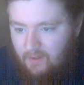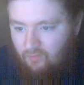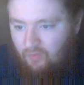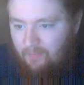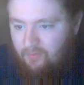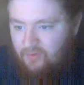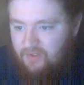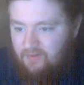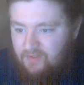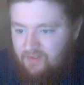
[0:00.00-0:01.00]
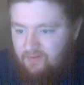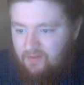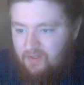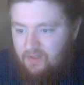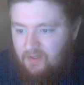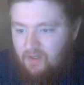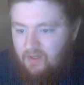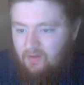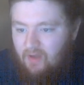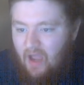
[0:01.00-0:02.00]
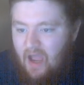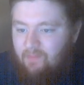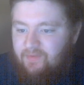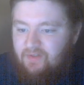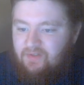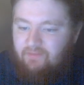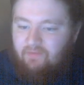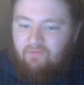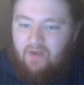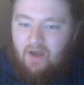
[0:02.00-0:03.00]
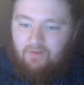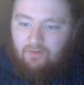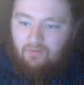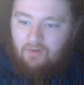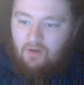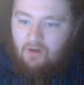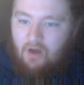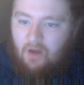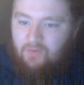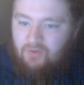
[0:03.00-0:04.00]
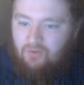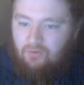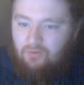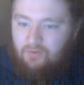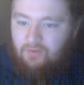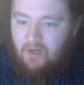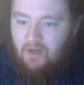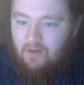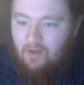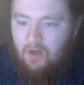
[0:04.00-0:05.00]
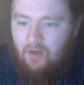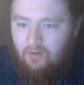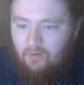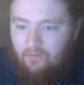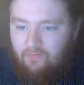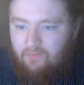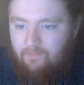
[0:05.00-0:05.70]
represents the absence of a value. Optional.of